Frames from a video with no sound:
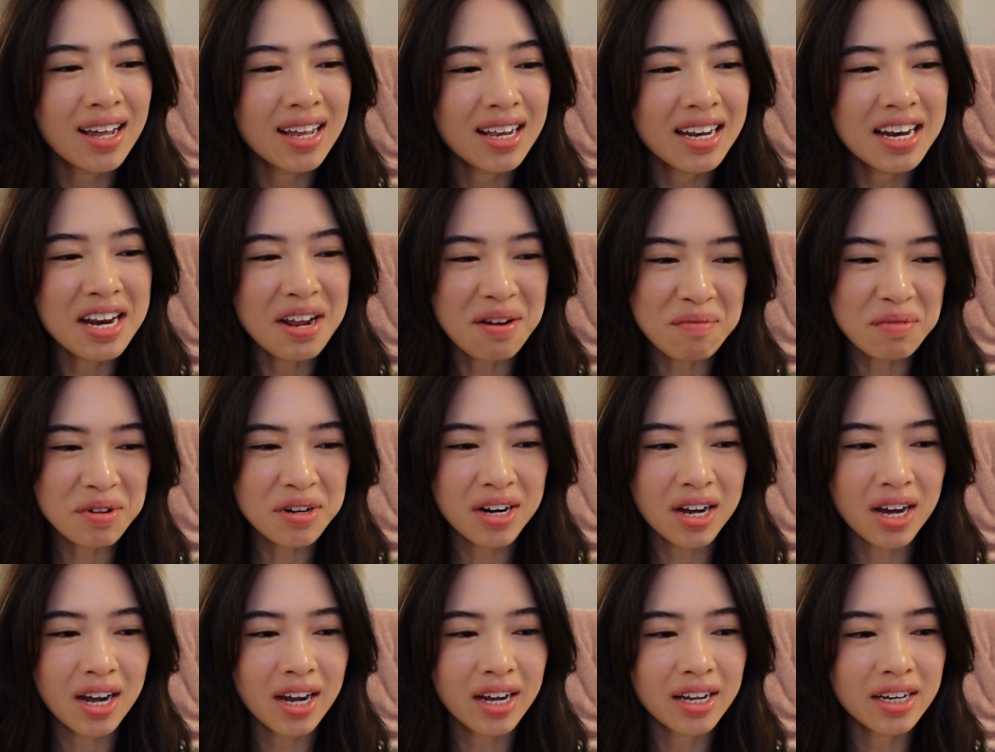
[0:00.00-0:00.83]
Number
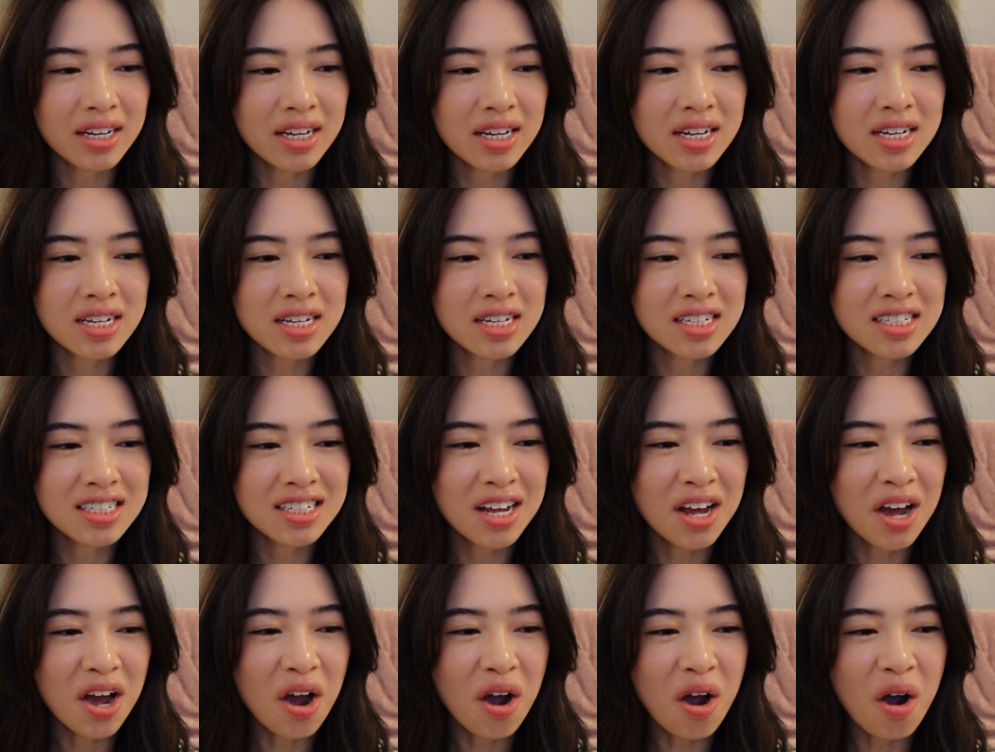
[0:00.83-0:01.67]
9 is,
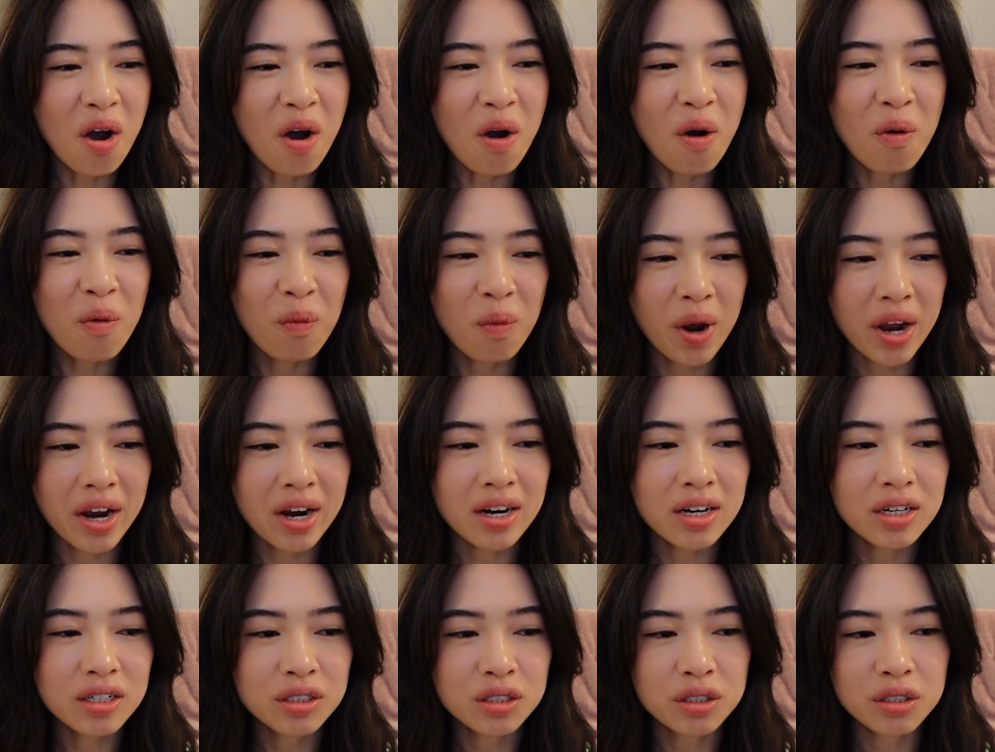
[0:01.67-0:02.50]

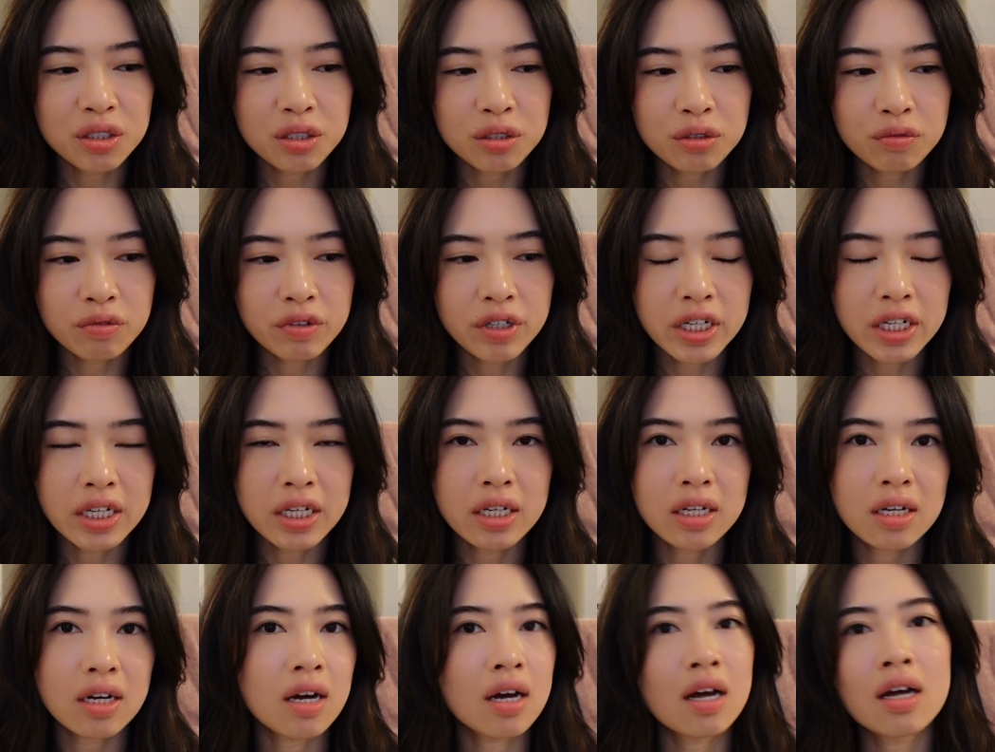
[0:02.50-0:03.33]
where do you
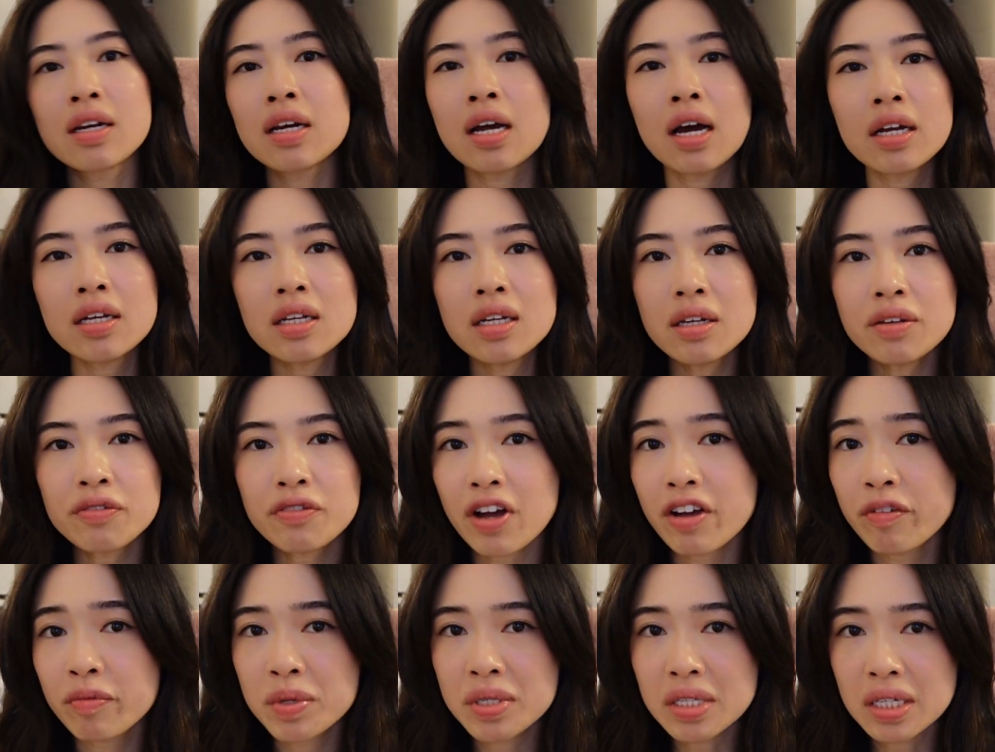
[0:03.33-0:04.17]
read?
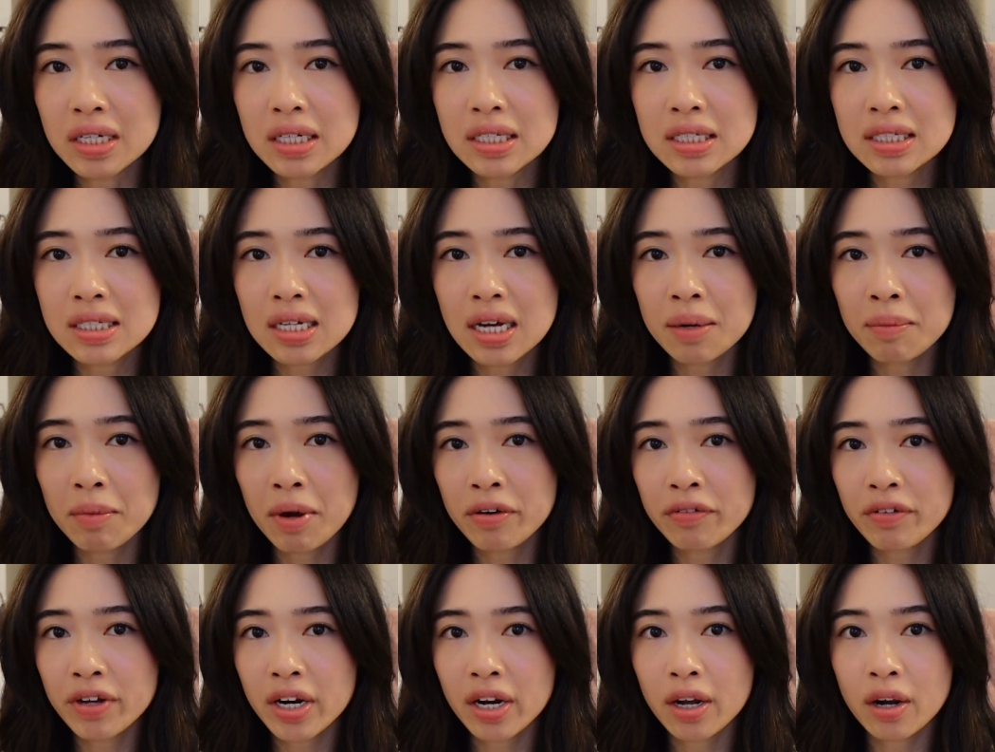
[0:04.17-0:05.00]
95% of the time I
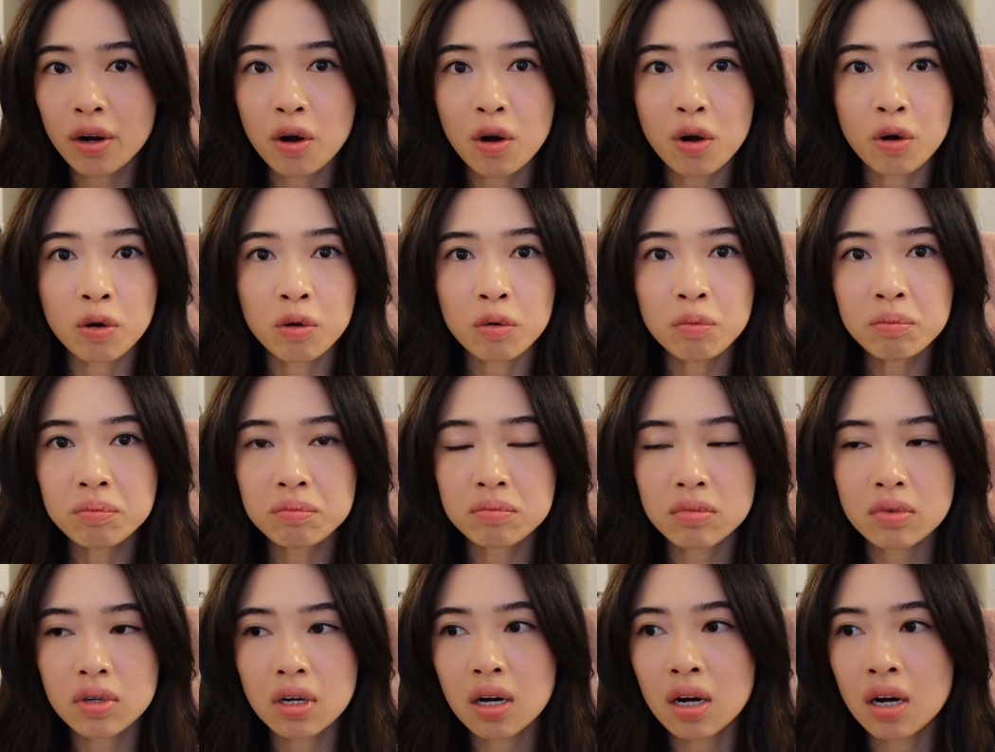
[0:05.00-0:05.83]
read at home,
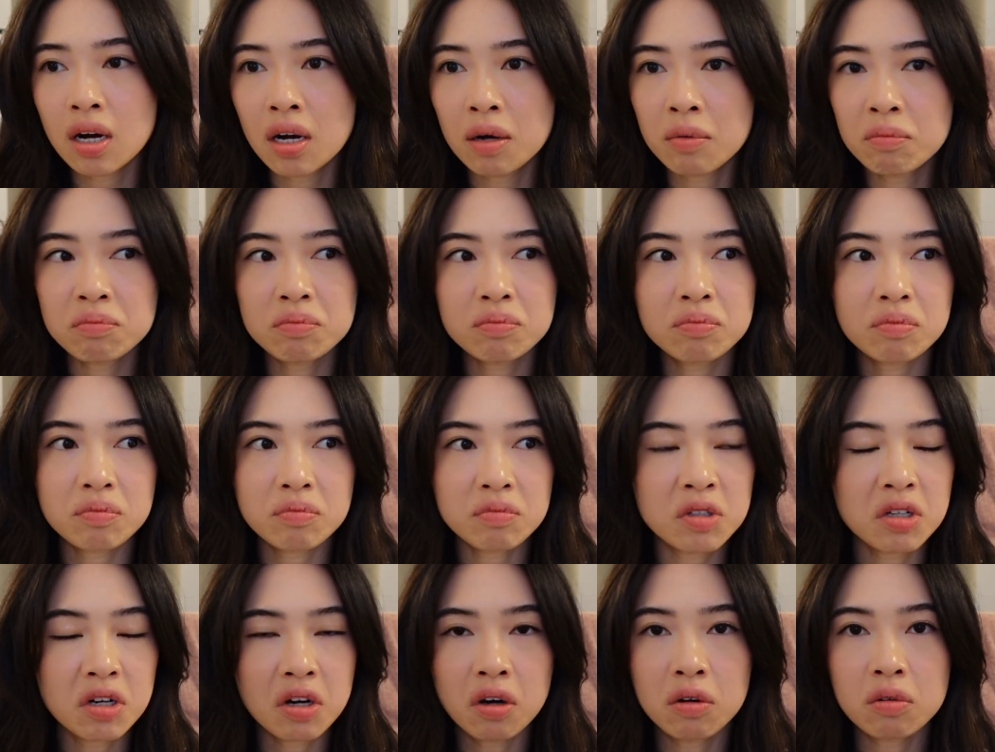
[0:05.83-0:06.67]

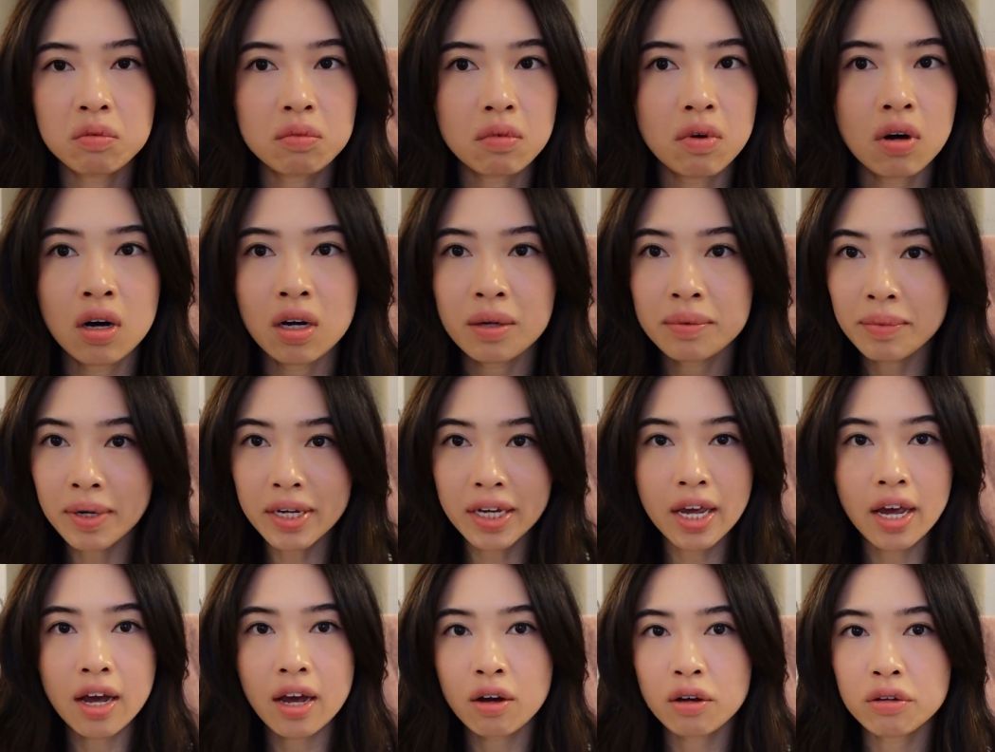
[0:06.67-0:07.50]
you know, on my
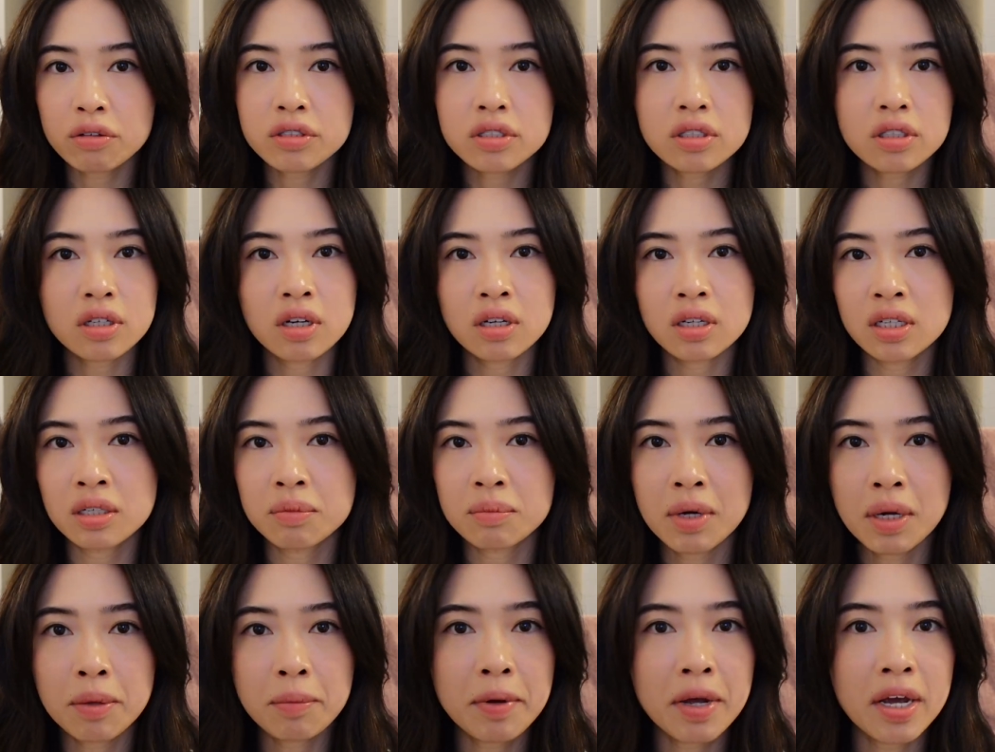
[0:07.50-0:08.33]
couch, in
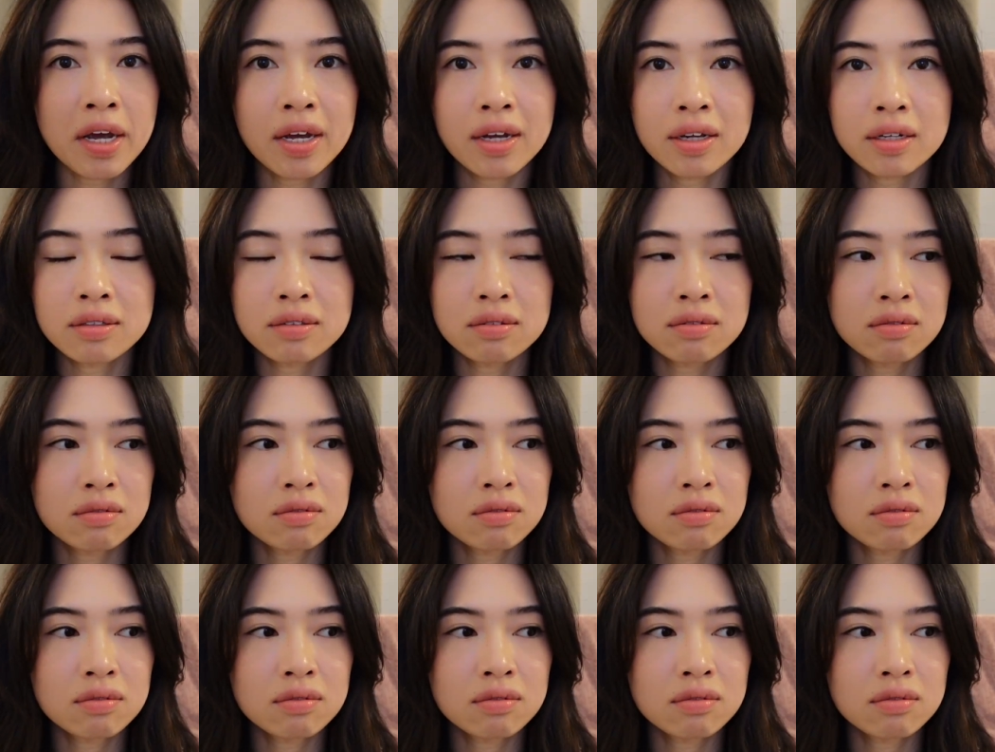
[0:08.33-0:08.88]
my bed,